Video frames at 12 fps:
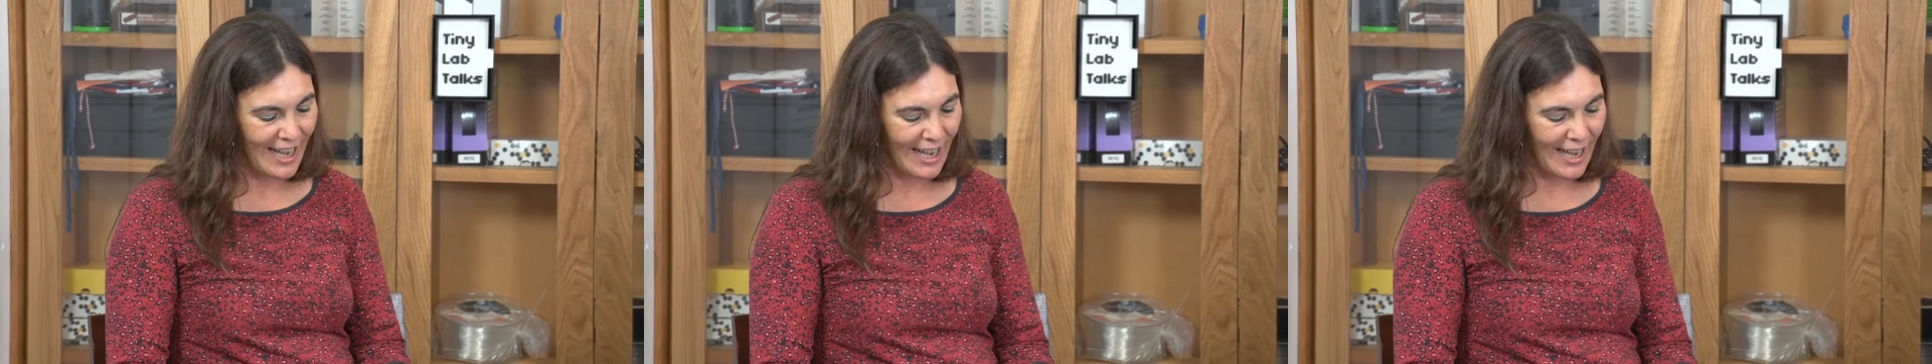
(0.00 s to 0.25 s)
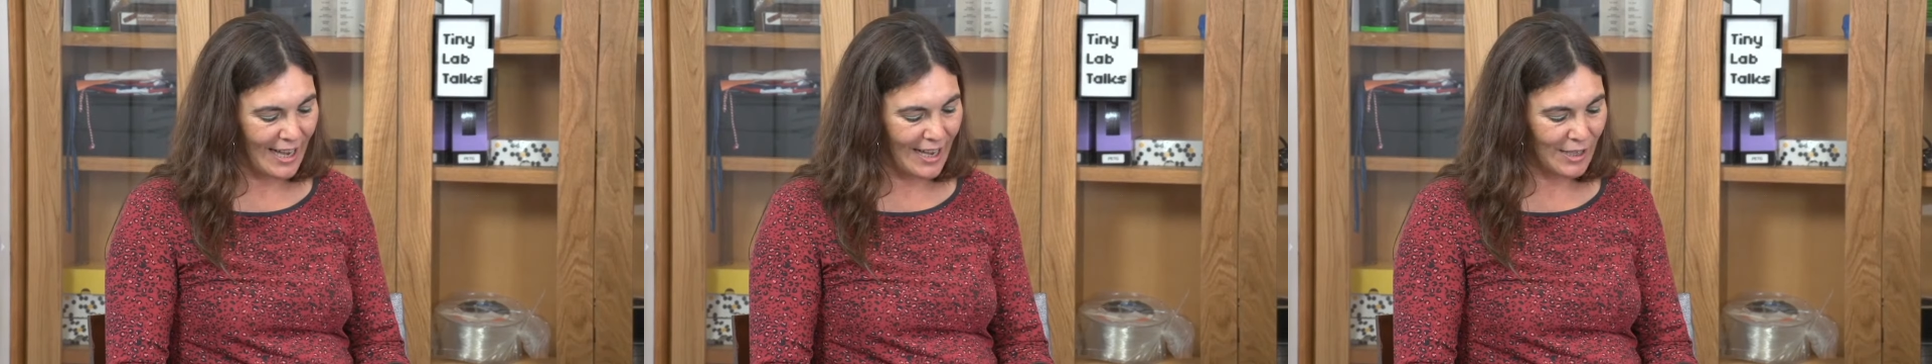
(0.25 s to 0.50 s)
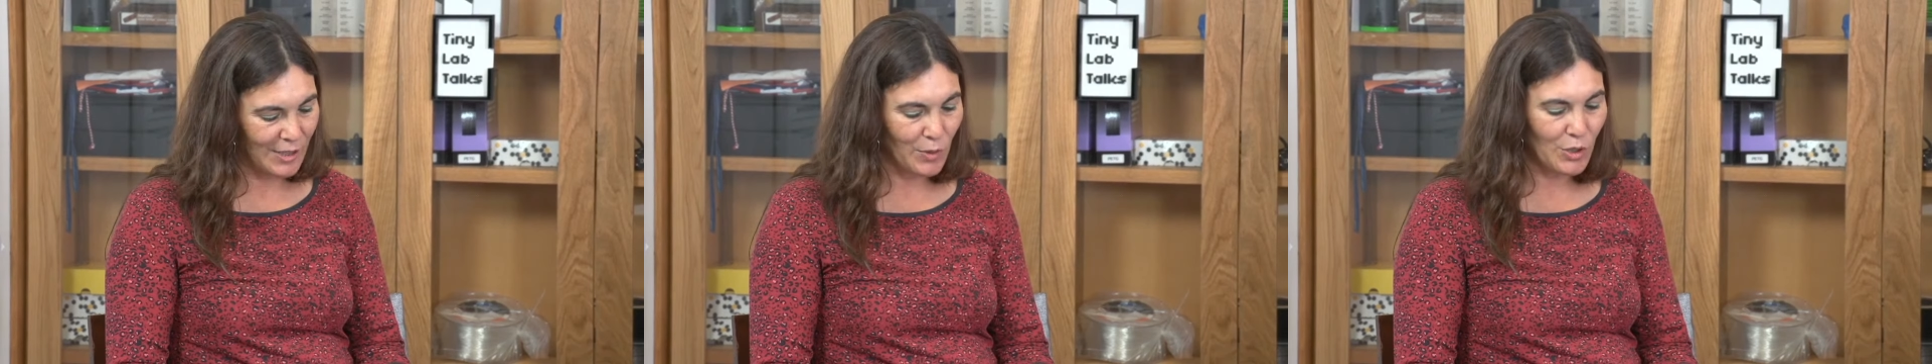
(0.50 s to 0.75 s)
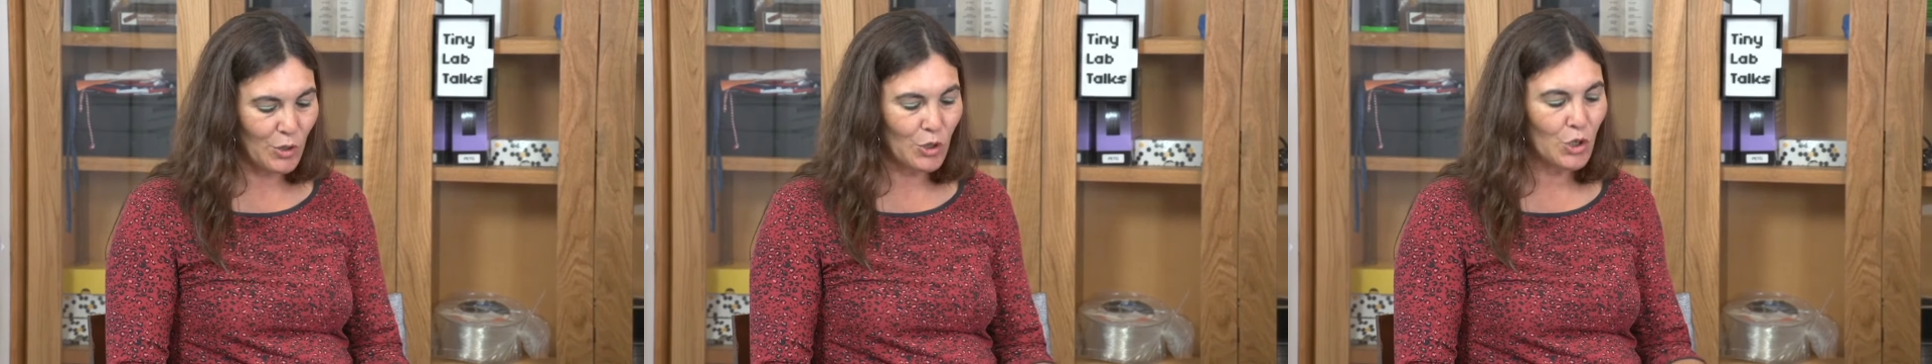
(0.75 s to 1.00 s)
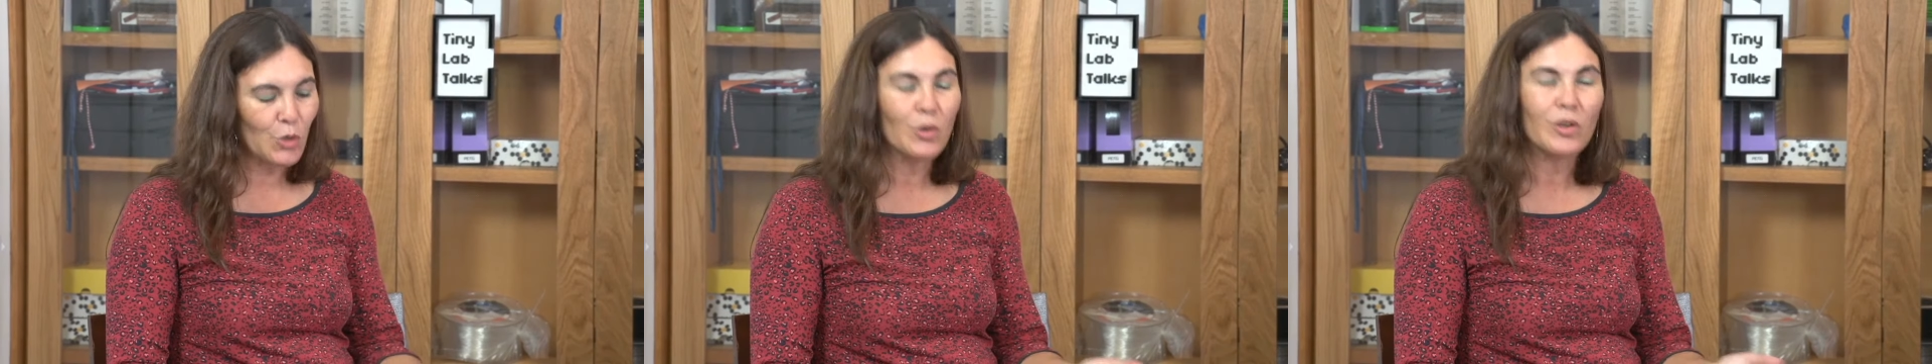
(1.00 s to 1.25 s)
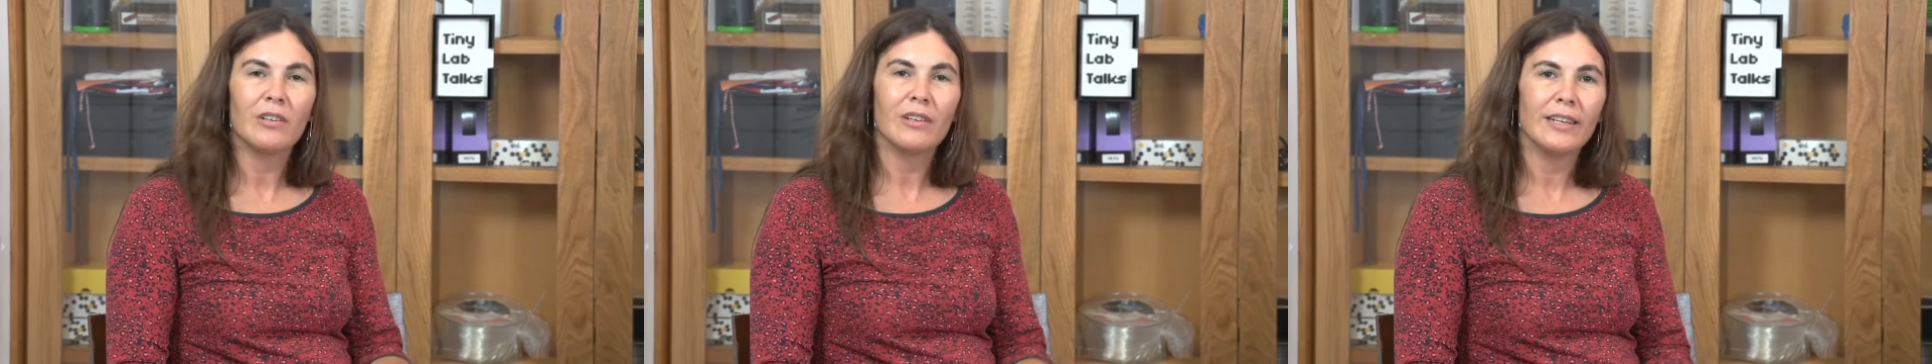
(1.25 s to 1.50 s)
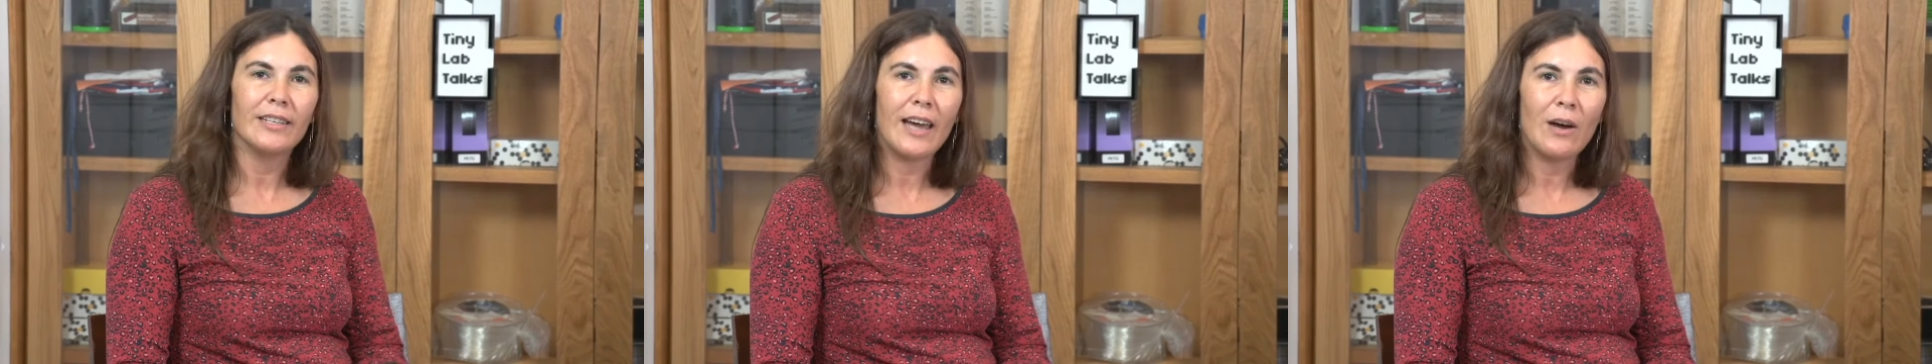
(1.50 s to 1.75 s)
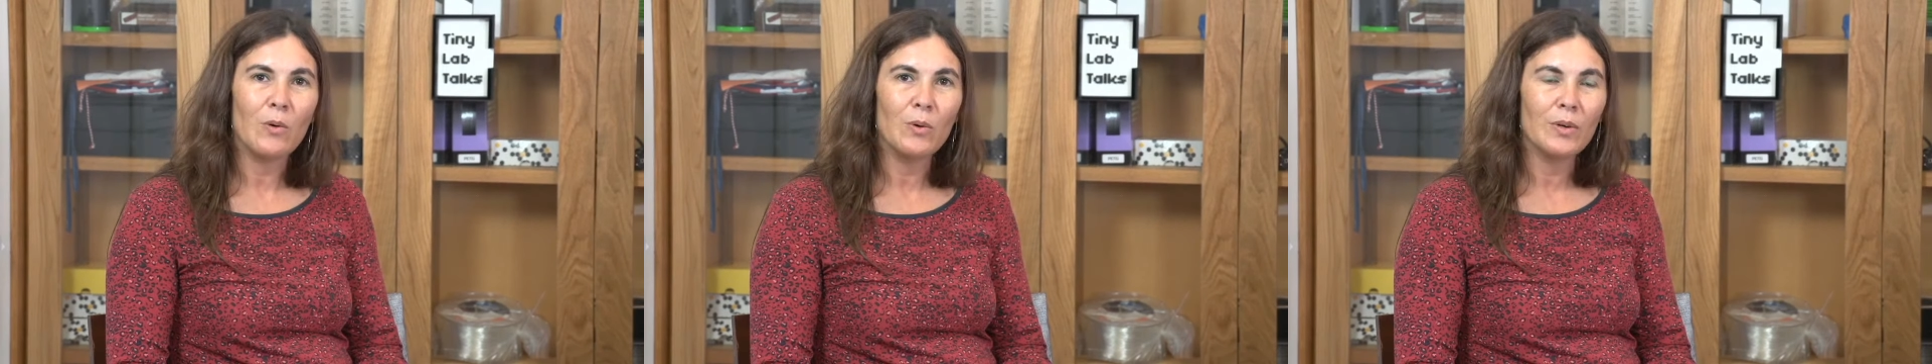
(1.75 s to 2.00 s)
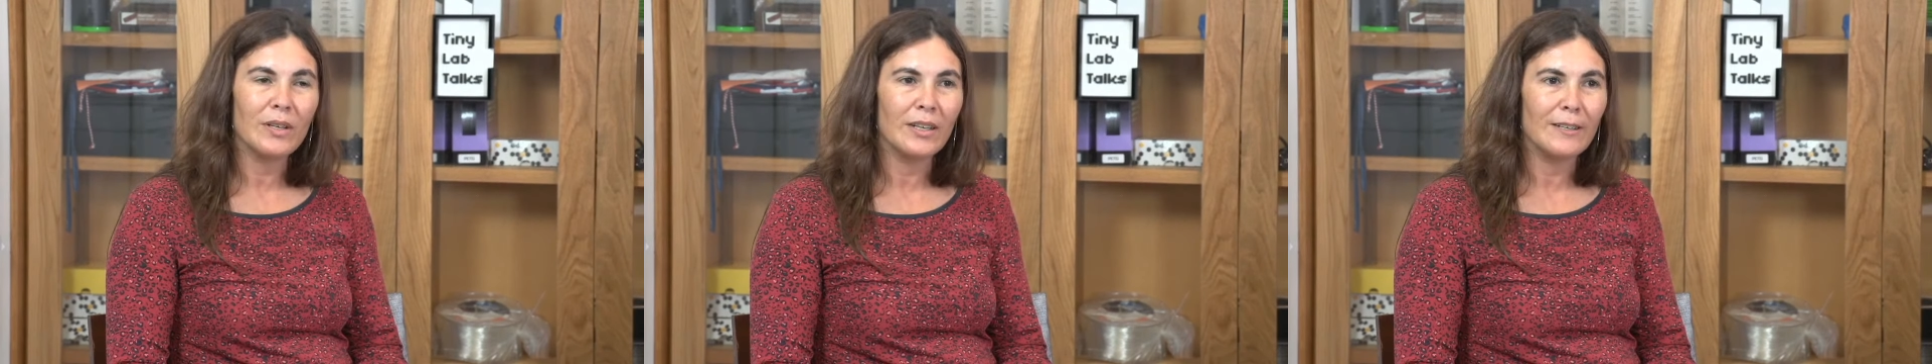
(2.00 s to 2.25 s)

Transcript: It was on sugar and how